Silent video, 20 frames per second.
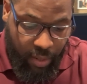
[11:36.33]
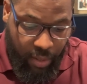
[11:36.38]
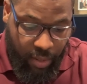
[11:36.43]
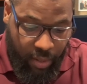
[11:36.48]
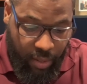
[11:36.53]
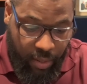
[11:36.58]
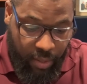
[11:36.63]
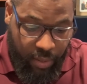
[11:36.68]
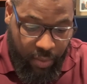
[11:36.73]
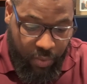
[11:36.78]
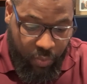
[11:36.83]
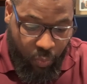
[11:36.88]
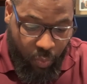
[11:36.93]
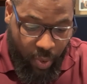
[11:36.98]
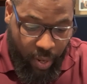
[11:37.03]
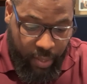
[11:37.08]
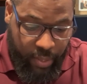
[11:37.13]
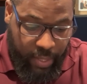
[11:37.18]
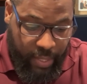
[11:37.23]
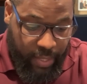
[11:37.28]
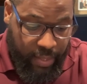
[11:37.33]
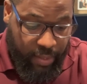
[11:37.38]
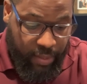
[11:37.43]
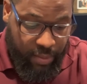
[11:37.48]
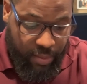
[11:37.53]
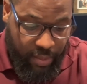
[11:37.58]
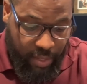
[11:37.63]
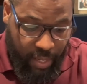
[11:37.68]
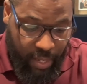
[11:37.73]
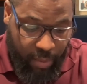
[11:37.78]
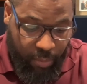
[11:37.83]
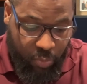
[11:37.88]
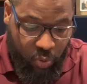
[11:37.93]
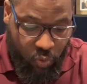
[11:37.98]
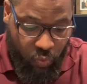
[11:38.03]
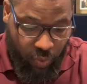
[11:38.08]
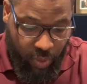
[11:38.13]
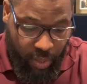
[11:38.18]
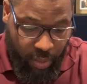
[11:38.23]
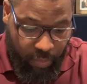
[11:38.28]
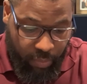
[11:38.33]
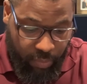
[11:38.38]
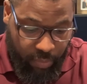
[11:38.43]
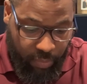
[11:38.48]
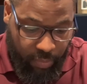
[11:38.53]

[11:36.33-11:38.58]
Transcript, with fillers: It is one in the same dream.